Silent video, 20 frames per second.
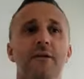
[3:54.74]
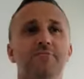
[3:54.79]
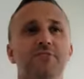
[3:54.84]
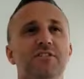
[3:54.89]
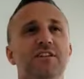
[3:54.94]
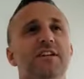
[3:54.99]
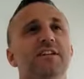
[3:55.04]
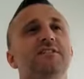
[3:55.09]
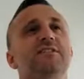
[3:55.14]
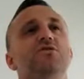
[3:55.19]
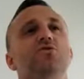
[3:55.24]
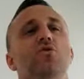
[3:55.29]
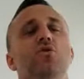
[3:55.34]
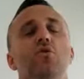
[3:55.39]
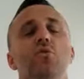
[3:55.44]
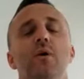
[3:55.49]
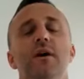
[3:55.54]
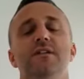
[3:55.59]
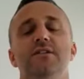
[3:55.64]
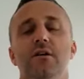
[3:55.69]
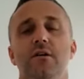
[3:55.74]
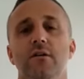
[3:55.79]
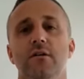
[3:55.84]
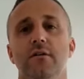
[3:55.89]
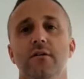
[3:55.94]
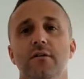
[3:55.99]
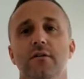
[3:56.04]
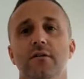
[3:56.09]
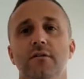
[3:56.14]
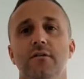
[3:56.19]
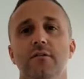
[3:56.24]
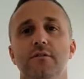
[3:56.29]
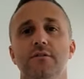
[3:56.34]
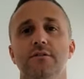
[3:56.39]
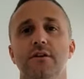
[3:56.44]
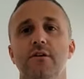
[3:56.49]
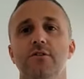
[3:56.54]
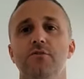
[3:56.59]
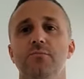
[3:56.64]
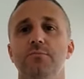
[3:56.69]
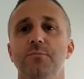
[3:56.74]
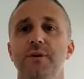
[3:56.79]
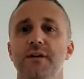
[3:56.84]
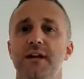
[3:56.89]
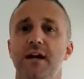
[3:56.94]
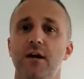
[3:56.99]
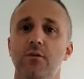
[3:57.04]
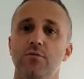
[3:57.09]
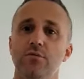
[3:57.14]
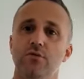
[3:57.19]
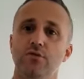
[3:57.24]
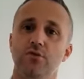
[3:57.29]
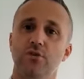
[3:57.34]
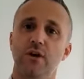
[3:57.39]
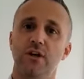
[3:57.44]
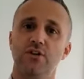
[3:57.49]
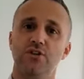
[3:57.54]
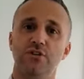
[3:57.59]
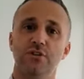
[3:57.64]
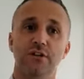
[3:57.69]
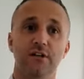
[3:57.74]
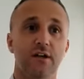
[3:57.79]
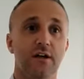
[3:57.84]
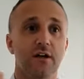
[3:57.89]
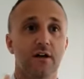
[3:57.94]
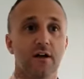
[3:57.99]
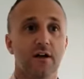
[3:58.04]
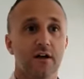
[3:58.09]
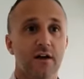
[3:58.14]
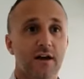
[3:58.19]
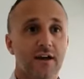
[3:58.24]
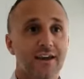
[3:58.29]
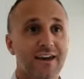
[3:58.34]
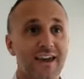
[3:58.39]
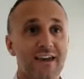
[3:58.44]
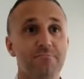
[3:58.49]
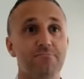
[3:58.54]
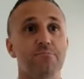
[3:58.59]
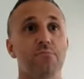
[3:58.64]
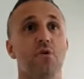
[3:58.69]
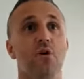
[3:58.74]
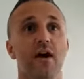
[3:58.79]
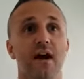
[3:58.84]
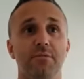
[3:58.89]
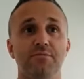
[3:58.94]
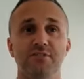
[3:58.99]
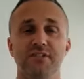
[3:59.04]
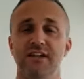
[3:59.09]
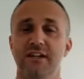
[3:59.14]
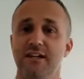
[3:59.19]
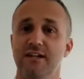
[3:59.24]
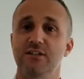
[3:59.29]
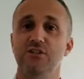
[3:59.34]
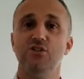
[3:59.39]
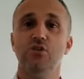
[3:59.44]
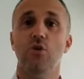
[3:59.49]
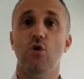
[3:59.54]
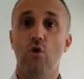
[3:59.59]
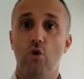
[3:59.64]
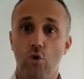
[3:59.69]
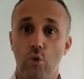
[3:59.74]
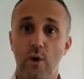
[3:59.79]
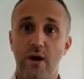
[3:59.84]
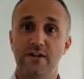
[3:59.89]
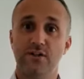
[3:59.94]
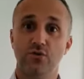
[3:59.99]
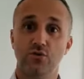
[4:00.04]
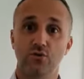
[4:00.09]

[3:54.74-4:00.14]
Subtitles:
Upstairs is always hot. So to be able to actually keep my upstairs always